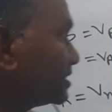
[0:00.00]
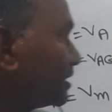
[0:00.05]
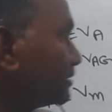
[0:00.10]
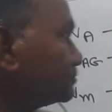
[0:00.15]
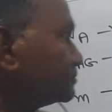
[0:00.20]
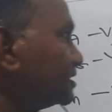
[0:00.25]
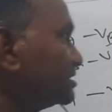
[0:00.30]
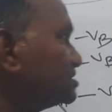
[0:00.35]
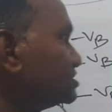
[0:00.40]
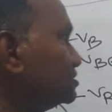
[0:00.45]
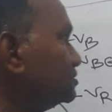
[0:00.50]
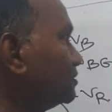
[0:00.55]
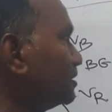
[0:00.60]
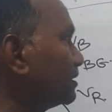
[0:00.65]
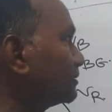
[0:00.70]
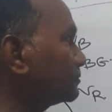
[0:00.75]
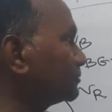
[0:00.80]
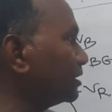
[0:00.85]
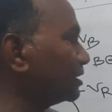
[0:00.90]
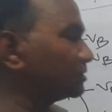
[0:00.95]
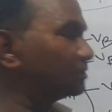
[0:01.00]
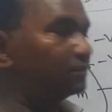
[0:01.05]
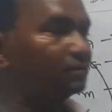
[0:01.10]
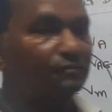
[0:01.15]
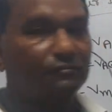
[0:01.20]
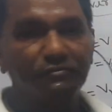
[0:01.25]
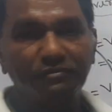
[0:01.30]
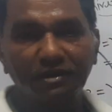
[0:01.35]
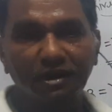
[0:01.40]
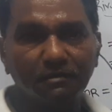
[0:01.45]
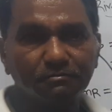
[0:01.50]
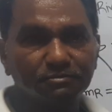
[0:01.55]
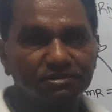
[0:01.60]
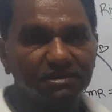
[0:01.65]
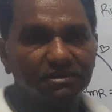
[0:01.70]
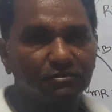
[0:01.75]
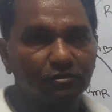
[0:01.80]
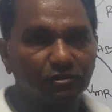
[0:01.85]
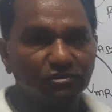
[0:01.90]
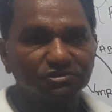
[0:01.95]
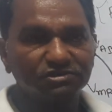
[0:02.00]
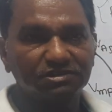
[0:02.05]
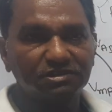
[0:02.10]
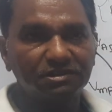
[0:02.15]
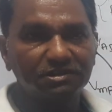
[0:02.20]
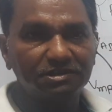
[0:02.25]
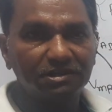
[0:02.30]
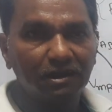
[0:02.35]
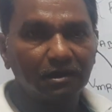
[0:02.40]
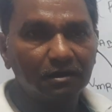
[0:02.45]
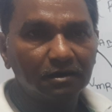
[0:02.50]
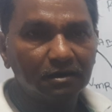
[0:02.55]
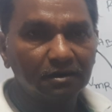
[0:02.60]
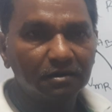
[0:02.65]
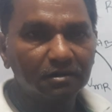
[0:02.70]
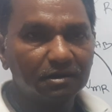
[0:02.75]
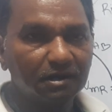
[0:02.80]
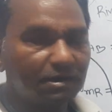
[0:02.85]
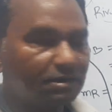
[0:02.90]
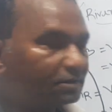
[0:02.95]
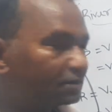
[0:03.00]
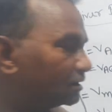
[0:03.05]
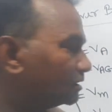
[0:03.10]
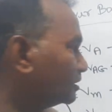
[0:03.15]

of this you have got VMG cos theta, right?